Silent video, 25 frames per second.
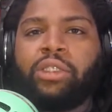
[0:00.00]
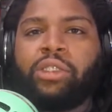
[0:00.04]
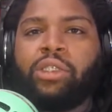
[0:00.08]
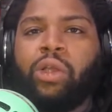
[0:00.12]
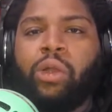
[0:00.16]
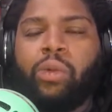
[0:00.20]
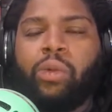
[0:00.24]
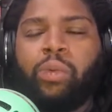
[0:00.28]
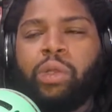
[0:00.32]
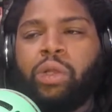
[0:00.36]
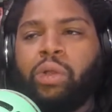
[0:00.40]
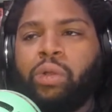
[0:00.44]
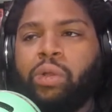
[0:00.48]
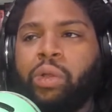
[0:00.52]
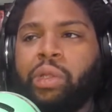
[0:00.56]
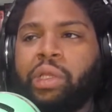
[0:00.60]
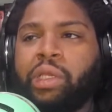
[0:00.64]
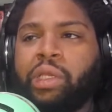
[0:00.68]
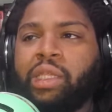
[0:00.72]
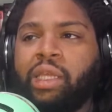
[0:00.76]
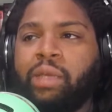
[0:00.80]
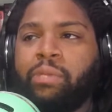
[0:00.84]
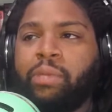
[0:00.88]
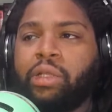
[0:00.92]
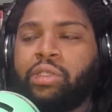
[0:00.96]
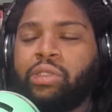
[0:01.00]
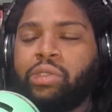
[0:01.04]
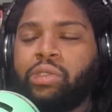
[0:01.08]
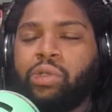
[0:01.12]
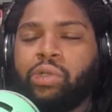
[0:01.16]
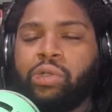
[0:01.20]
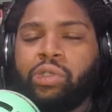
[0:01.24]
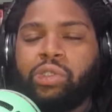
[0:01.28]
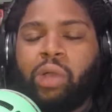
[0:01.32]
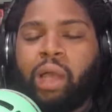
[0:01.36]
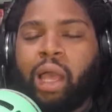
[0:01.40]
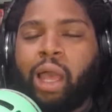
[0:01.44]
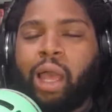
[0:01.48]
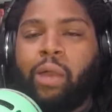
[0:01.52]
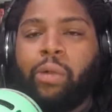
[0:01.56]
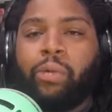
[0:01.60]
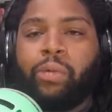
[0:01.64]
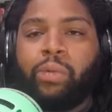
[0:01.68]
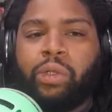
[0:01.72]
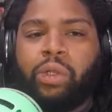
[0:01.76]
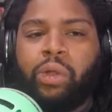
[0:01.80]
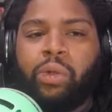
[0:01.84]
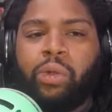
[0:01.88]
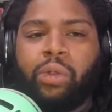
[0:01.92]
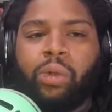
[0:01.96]
We don't know anything about swords, so how would
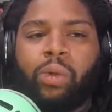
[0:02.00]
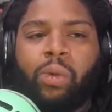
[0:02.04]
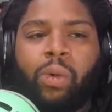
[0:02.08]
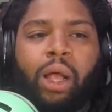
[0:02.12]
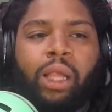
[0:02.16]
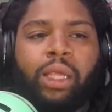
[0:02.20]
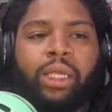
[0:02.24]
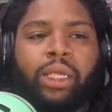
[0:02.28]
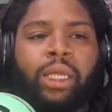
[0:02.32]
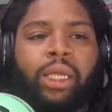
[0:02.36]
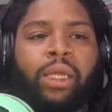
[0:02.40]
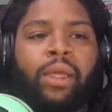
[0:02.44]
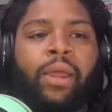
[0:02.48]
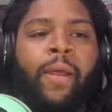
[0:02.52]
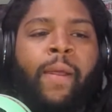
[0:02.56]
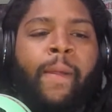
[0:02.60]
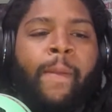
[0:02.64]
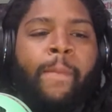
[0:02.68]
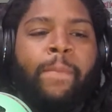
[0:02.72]
we know the quality?